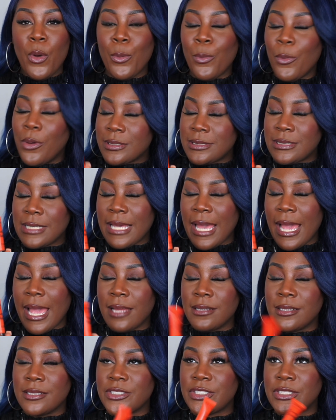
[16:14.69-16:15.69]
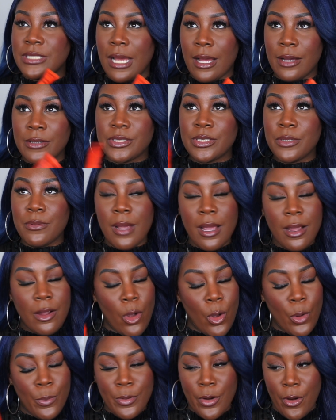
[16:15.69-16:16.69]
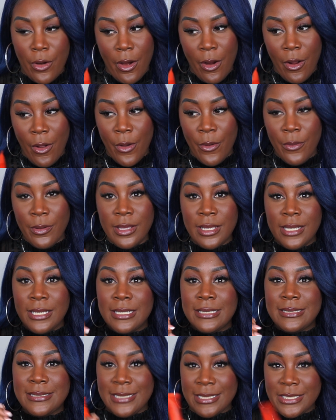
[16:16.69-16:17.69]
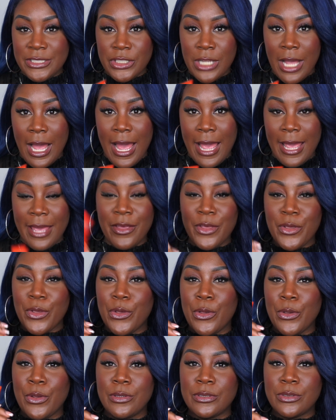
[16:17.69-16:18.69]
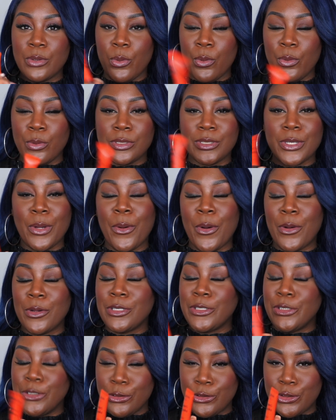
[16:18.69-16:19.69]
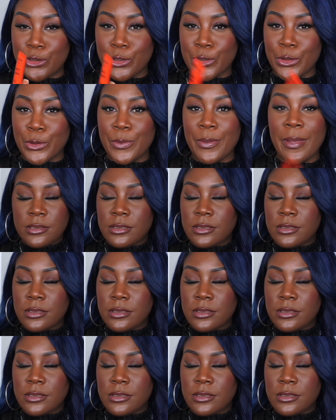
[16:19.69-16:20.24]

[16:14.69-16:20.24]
Once again, shout out to my homegirl Tashai, who's also on YouTube.